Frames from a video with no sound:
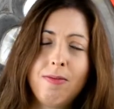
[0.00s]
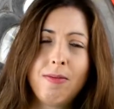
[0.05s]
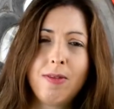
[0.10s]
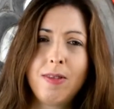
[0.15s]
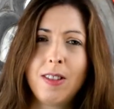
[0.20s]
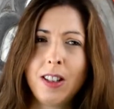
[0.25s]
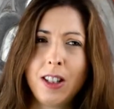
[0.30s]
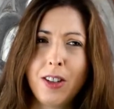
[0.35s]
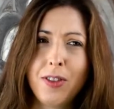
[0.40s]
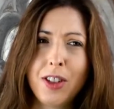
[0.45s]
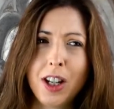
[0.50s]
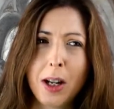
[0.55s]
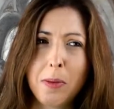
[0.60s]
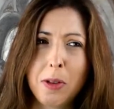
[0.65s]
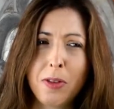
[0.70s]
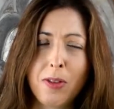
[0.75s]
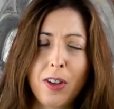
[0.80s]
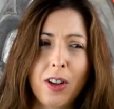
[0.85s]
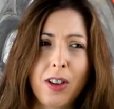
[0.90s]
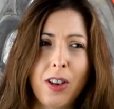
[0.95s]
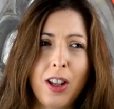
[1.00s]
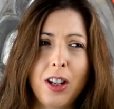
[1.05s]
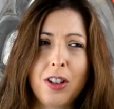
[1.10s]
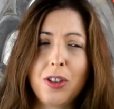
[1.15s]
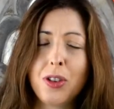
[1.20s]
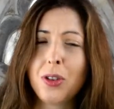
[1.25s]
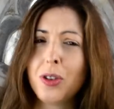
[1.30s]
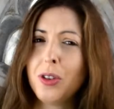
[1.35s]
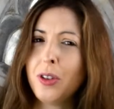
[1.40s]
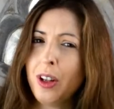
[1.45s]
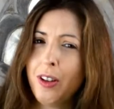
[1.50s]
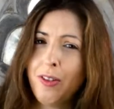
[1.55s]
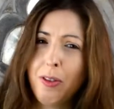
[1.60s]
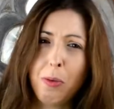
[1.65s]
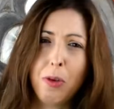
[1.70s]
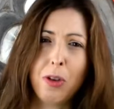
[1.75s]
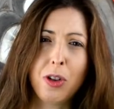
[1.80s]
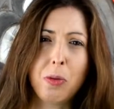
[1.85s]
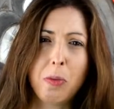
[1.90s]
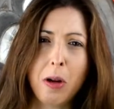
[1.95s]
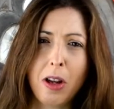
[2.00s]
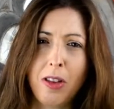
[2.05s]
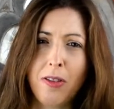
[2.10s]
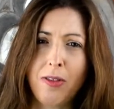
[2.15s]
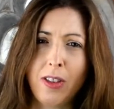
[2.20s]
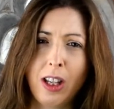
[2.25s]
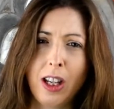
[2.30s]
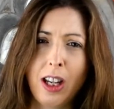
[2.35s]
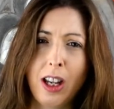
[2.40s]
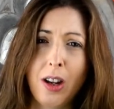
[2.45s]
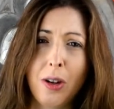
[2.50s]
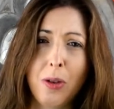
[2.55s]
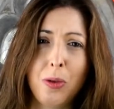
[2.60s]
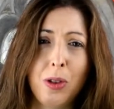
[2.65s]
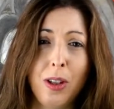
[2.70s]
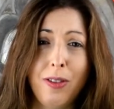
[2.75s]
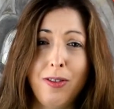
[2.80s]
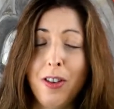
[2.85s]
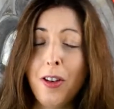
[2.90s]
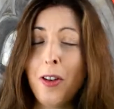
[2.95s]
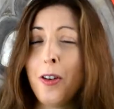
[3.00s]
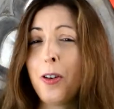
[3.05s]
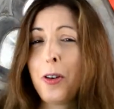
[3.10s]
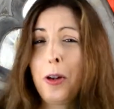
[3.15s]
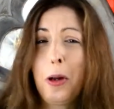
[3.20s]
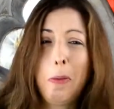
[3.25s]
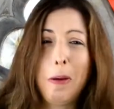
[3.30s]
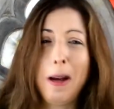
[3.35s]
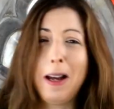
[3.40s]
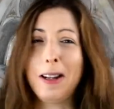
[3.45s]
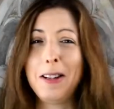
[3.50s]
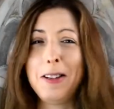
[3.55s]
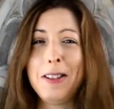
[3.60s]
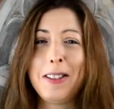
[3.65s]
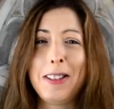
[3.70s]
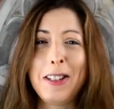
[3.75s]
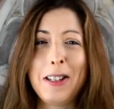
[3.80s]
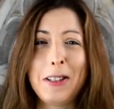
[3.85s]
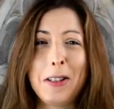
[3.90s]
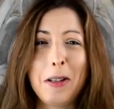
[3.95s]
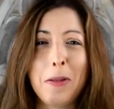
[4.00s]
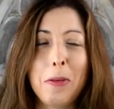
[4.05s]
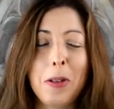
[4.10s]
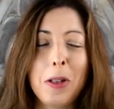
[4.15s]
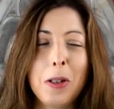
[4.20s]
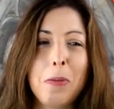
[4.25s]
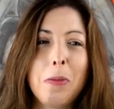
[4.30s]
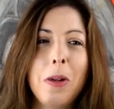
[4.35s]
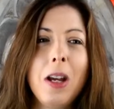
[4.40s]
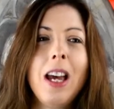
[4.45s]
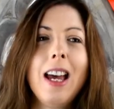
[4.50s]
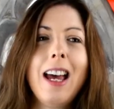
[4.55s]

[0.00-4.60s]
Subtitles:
the different types of Earth Angel, if you watch my other videos, if not, go back and see some of them.